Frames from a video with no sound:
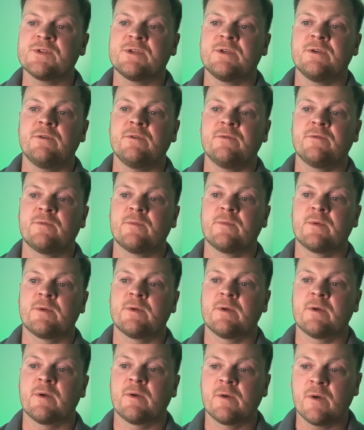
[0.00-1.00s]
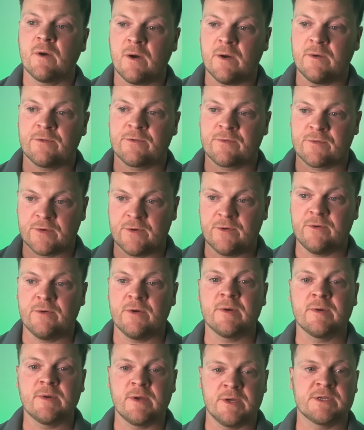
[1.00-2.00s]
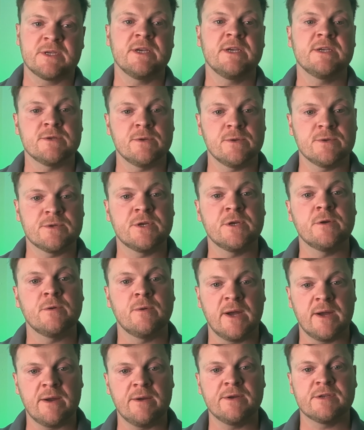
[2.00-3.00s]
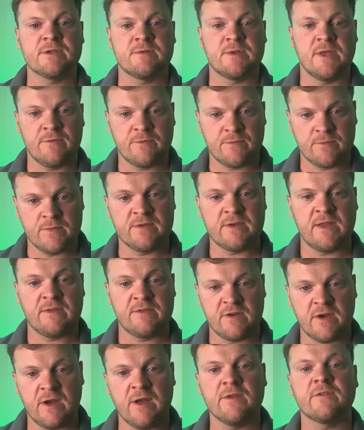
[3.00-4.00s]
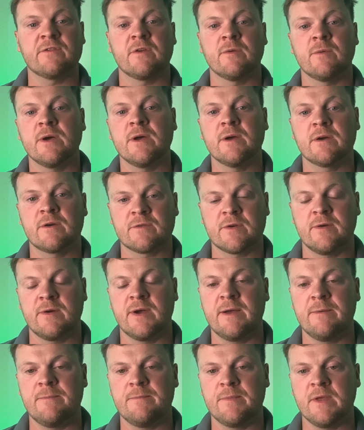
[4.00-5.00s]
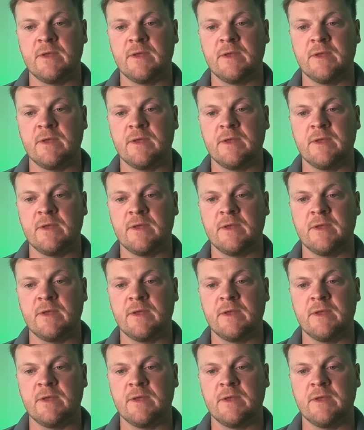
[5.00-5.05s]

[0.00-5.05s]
you've got through a season or two where they've had a chance to work through it,